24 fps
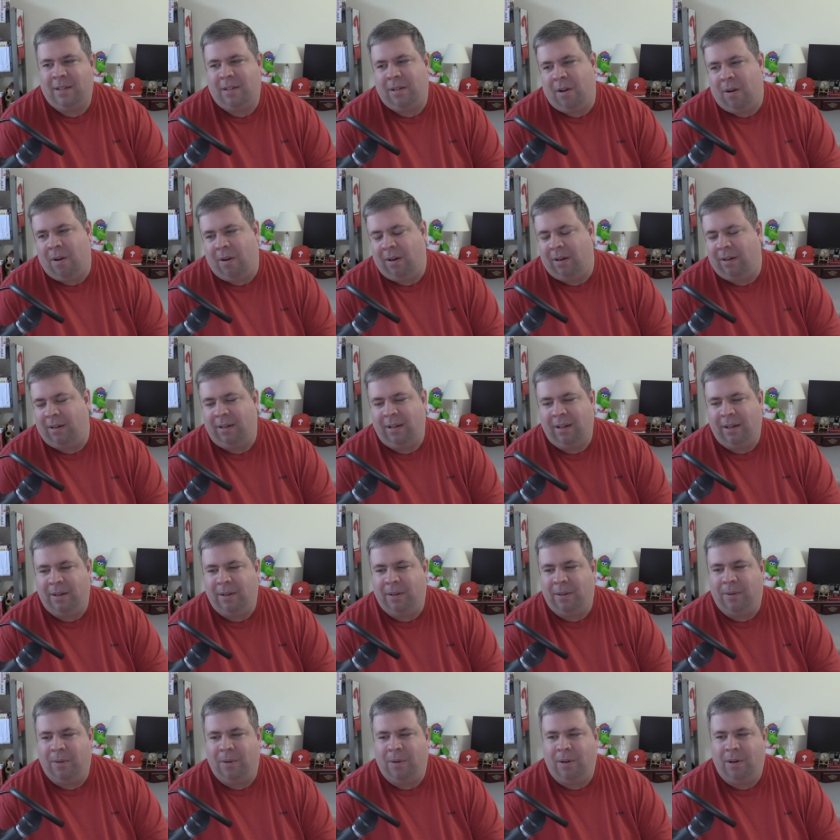
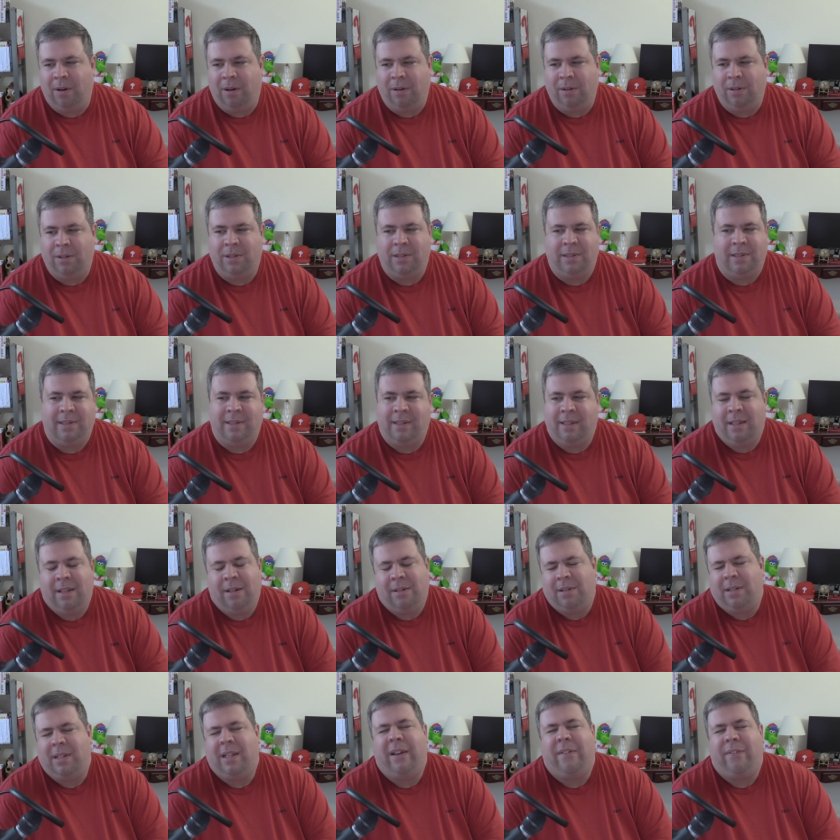or are just,
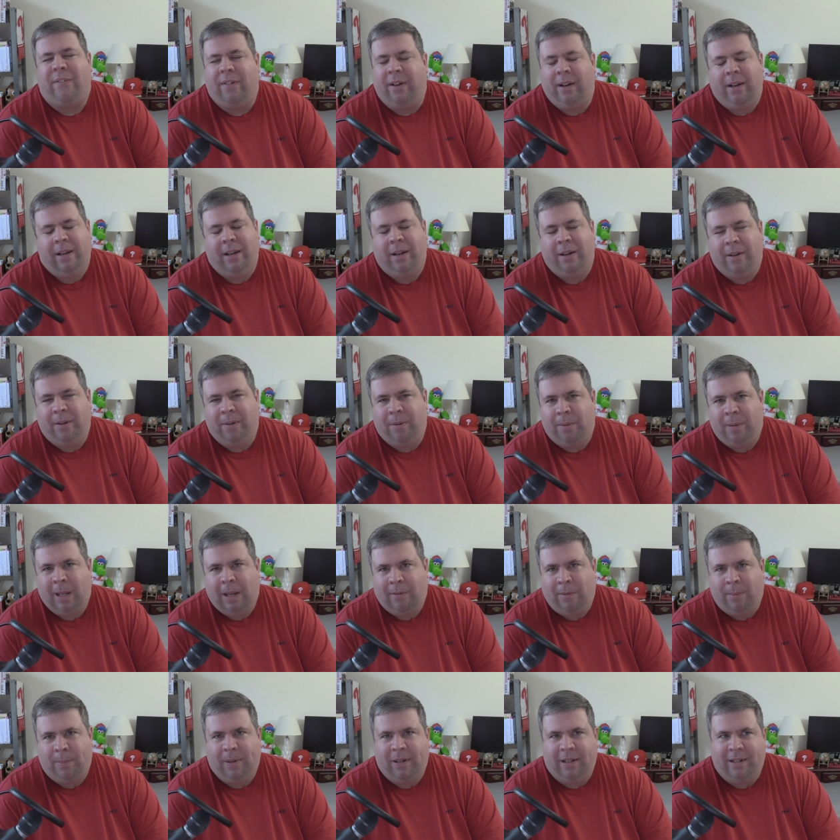they're different.
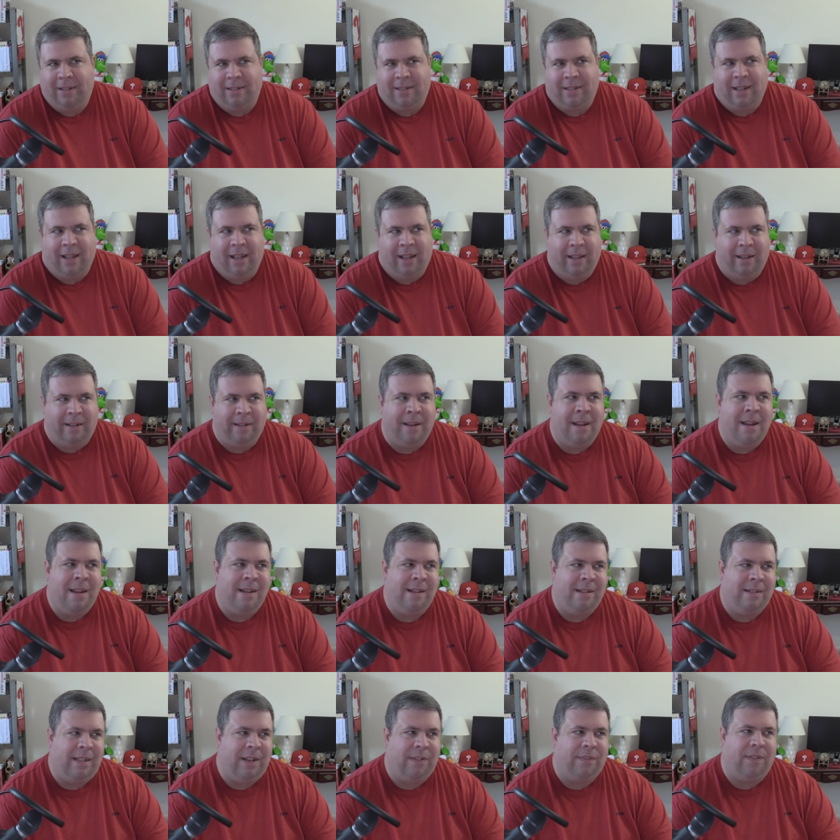Everybody's got
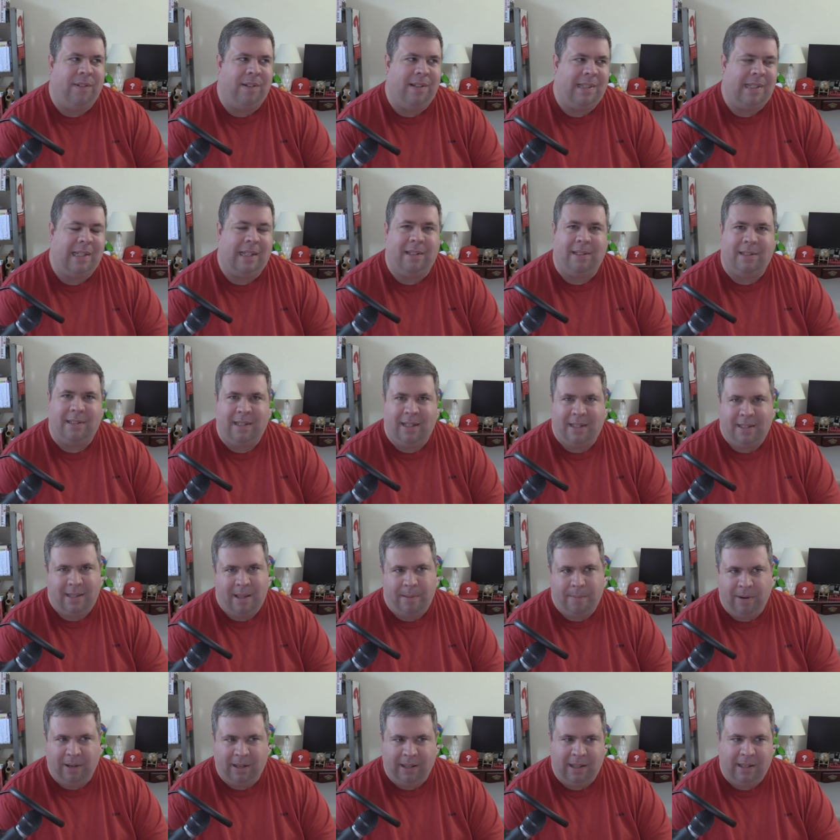different skill sets they
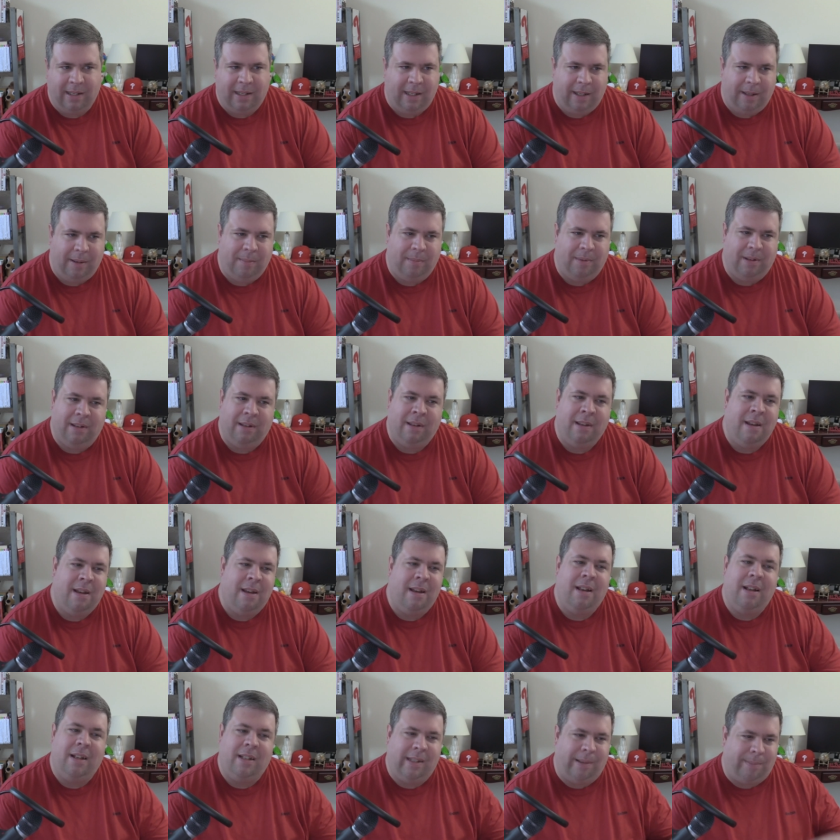bring to the team, and
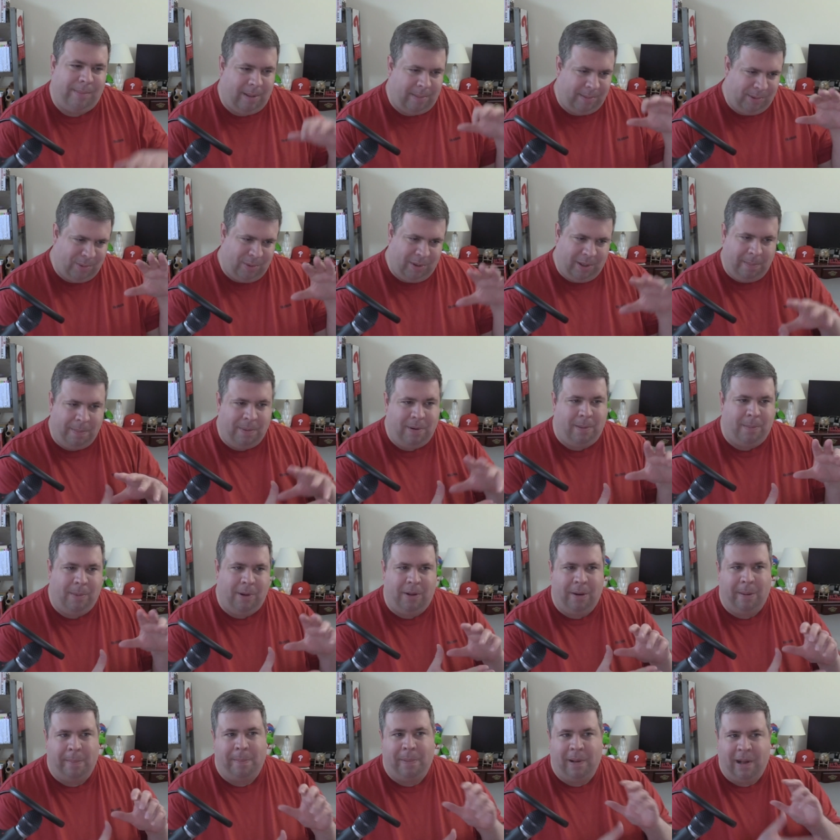sometimes when you put them
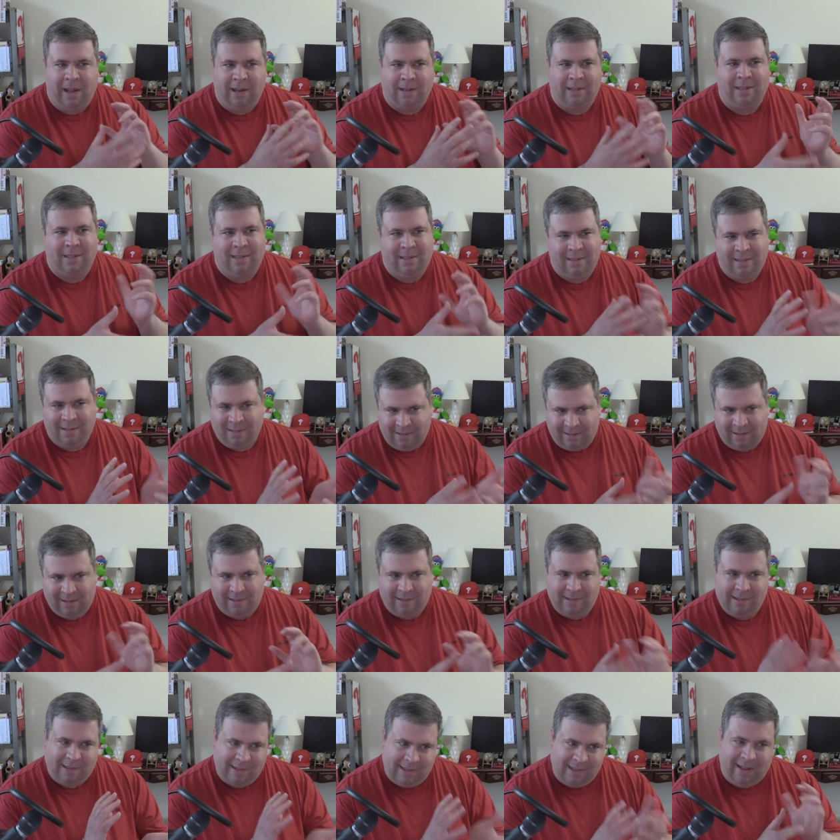all in a box,
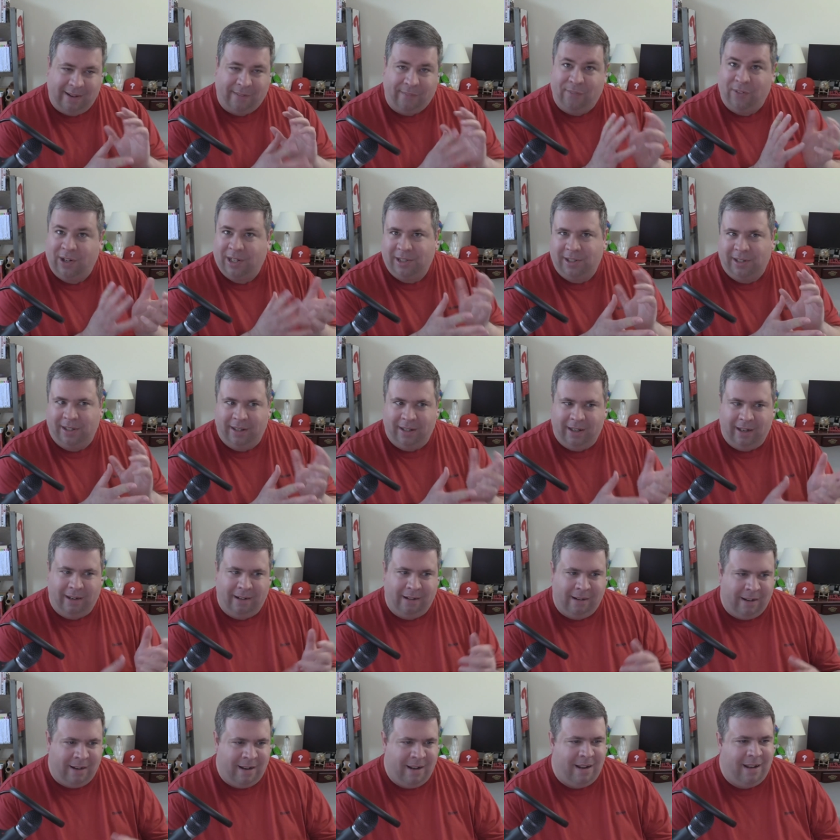there's like friction
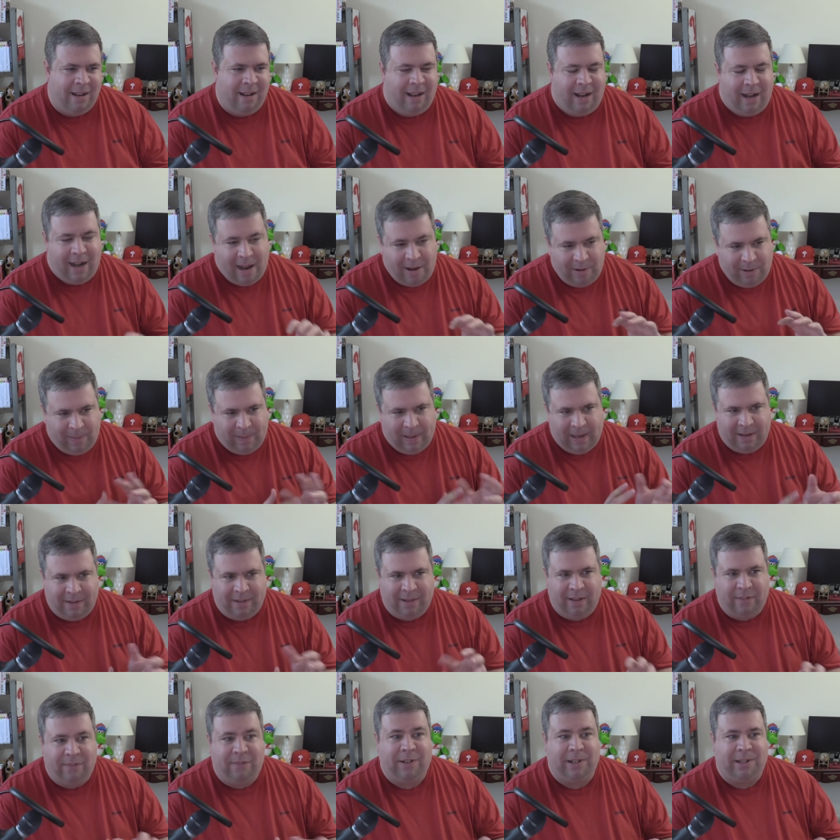there, and how you handle
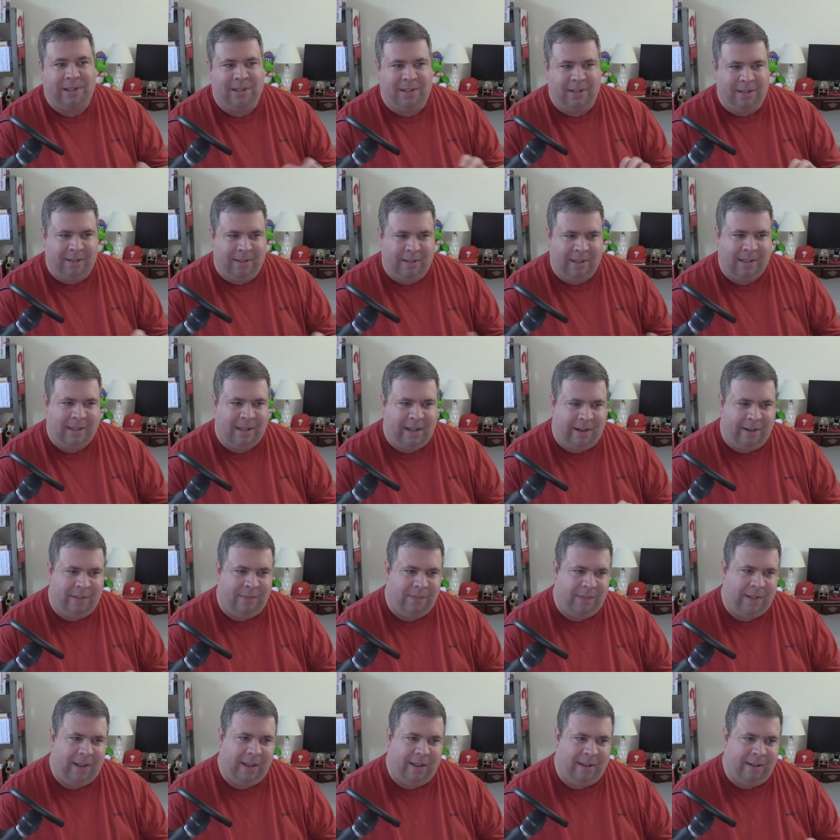that friction kind
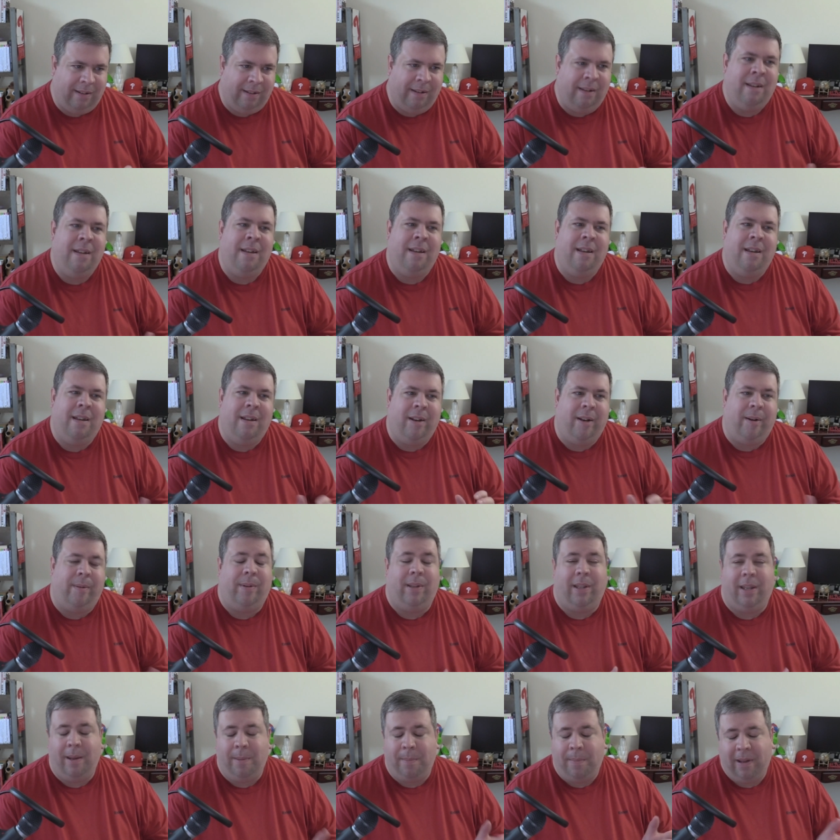of can
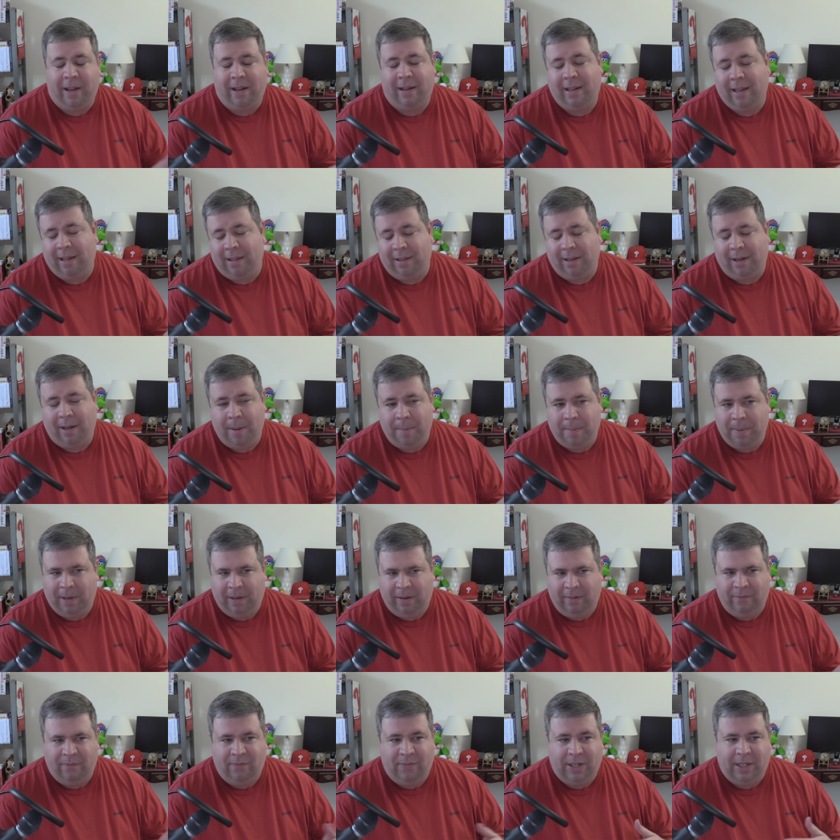really impact how the
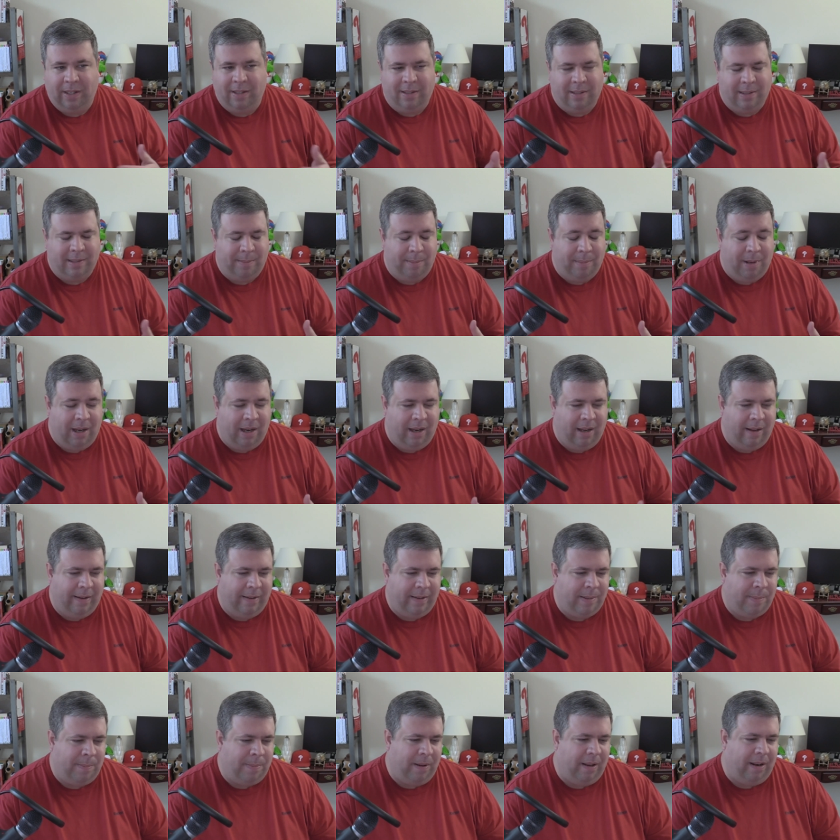company feels in my
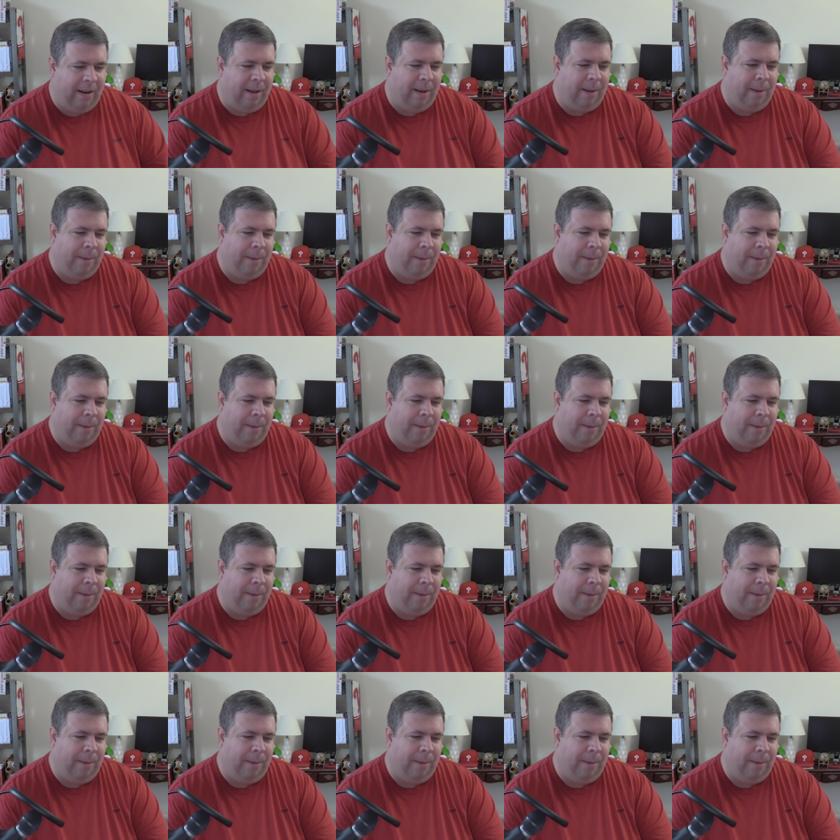eyes. But